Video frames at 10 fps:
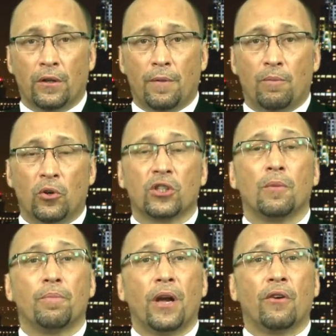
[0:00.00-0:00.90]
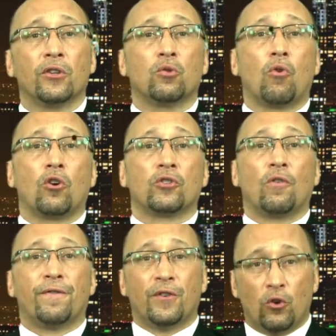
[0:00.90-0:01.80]
The Muslim parents were
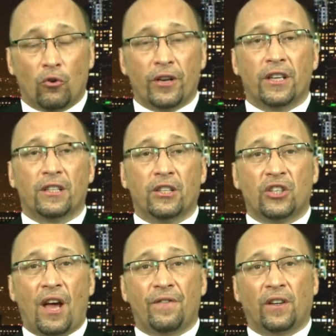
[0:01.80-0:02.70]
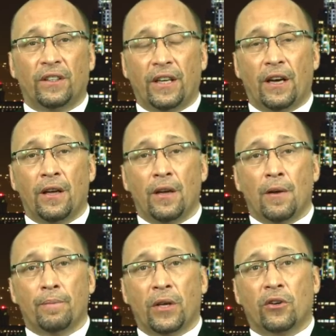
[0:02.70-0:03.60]
also furious at Shafilea
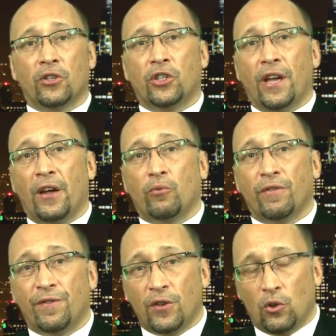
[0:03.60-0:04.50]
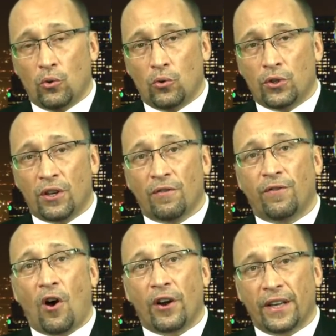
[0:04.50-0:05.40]
because she had refused and
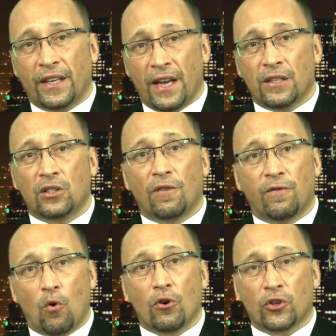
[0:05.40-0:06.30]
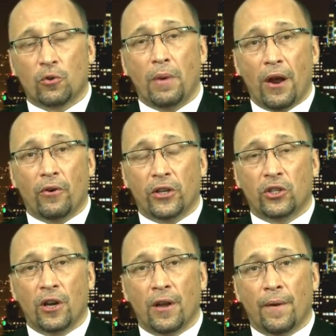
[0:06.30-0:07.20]
fought against a forced
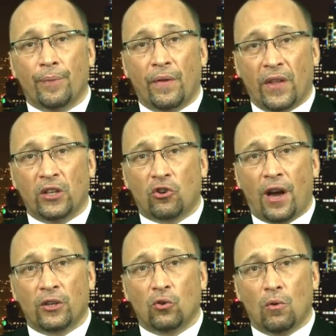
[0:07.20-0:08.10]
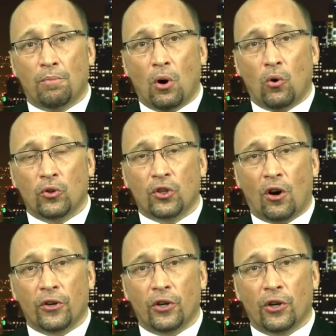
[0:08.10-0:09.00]
marriage that they tried to impose
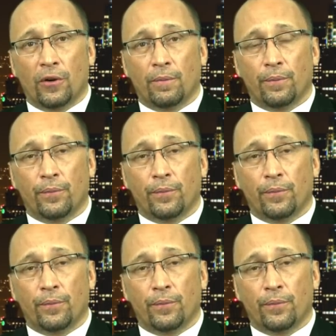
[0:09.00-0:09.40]
on her.